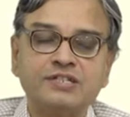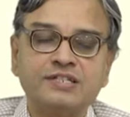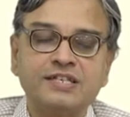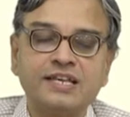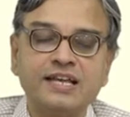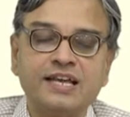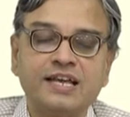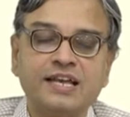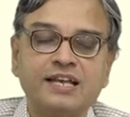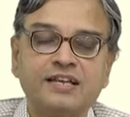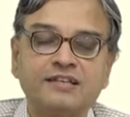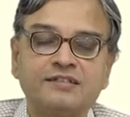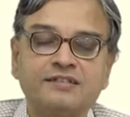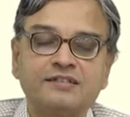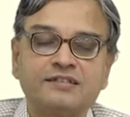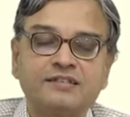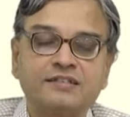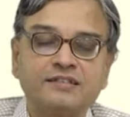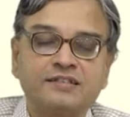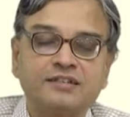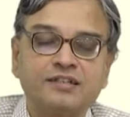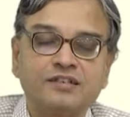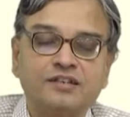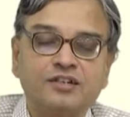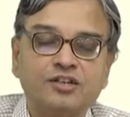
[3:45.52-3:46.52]
says
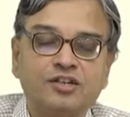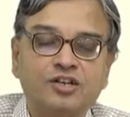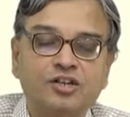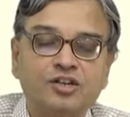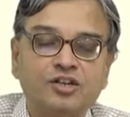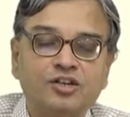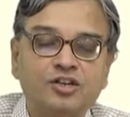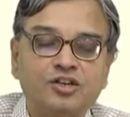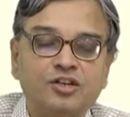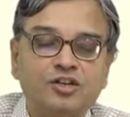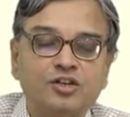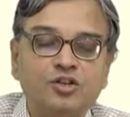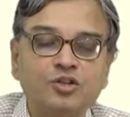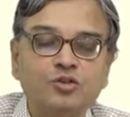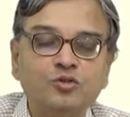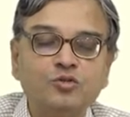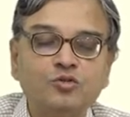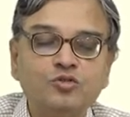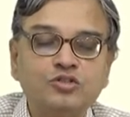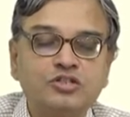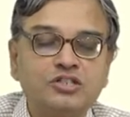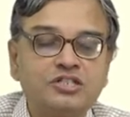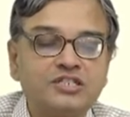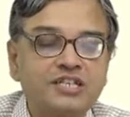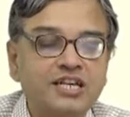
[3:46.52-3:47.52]

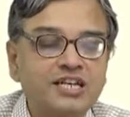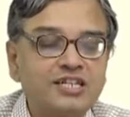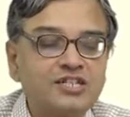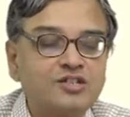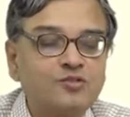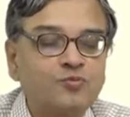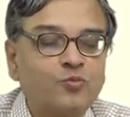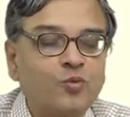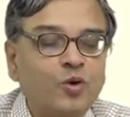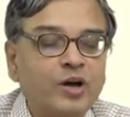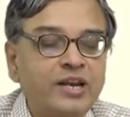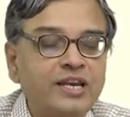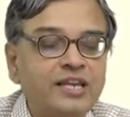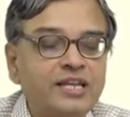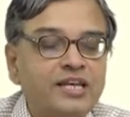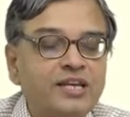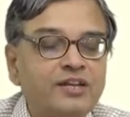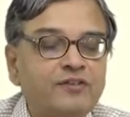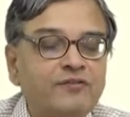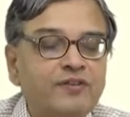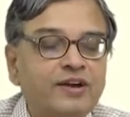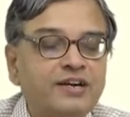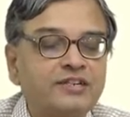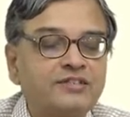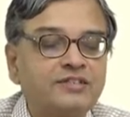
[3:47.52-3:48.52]
use just one
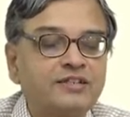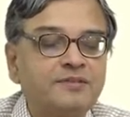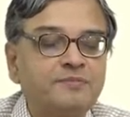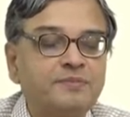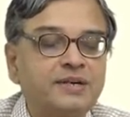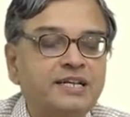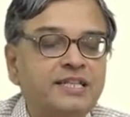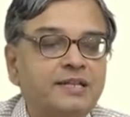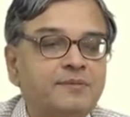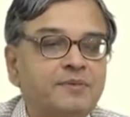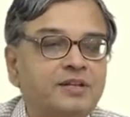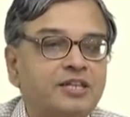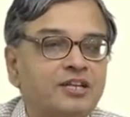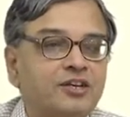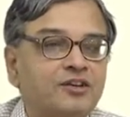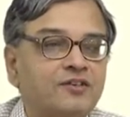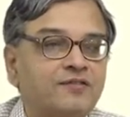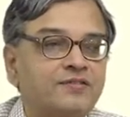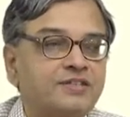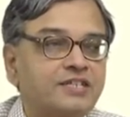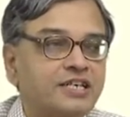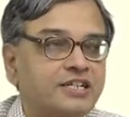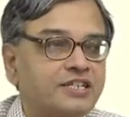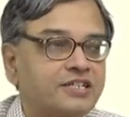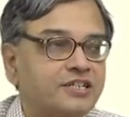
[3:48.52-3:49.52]
equation by the method of
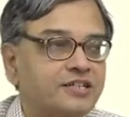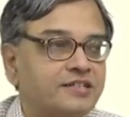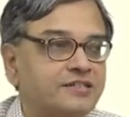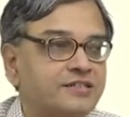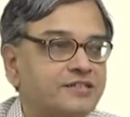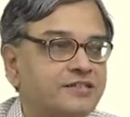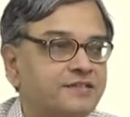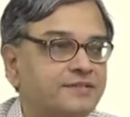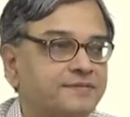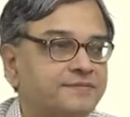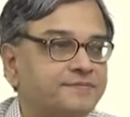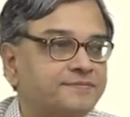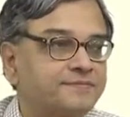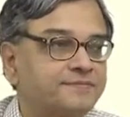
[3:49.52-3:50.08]
sections.